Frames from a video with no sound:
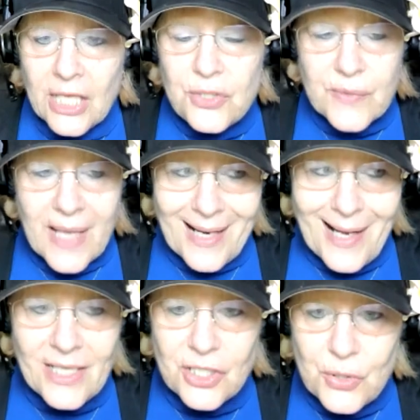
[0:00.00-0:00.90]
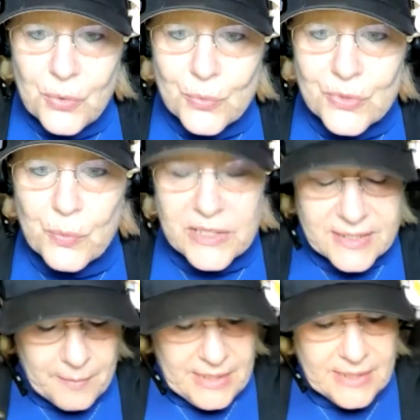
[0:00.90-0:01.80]
You cannot use what
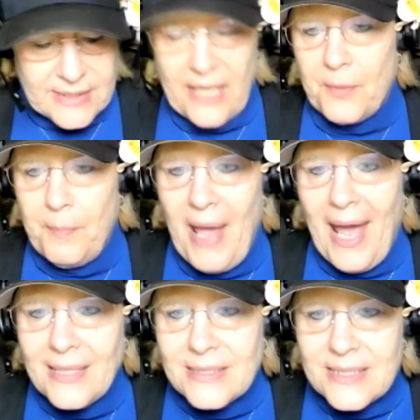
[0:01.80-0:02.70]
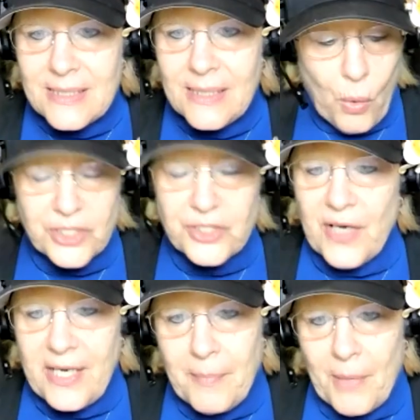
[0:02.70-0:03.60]
somebody has either patented or
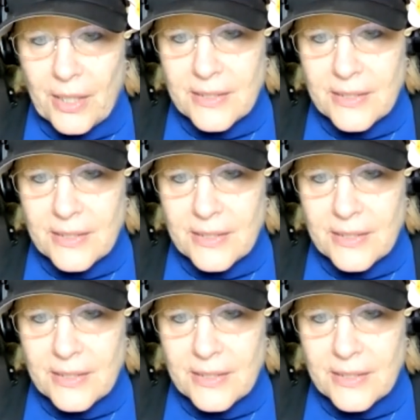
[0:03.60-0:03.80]
trademarked.